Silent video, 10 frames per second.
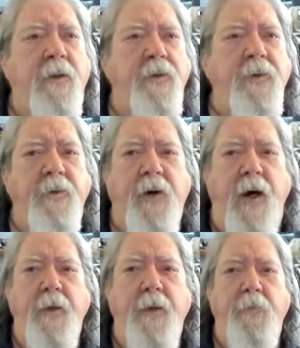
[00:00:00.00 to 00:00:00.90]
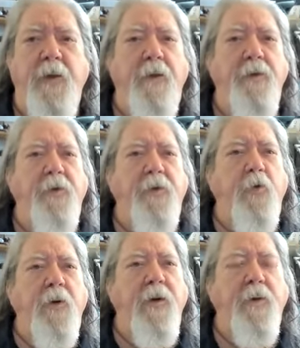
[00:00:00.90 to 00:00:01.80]
this divine being, this
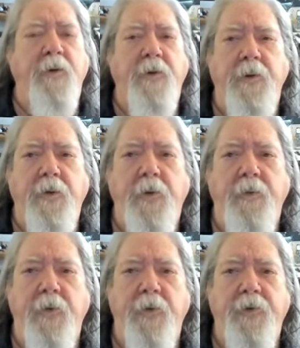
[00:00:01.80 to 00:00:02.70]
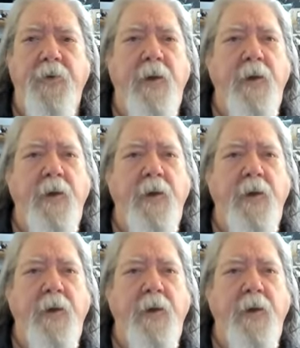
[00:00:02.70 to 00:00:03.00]
creator of the universe,